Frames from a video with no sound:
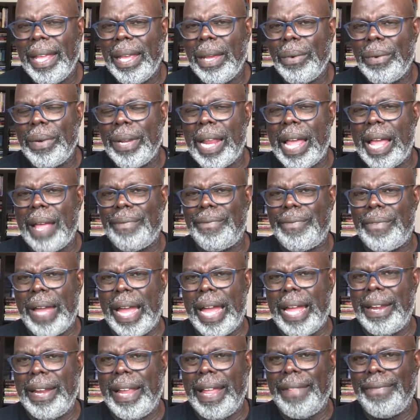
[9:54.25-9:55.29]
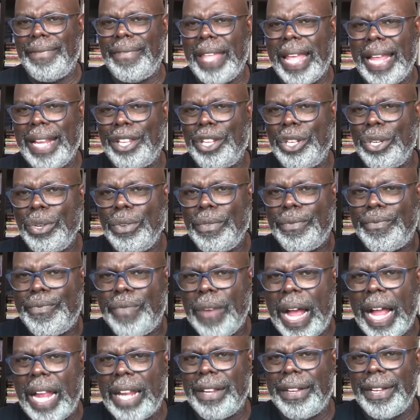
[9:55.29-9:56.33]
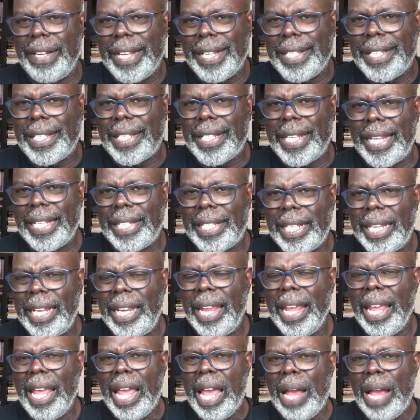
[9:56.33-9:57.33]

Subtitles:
when I find out that you're following a sissy,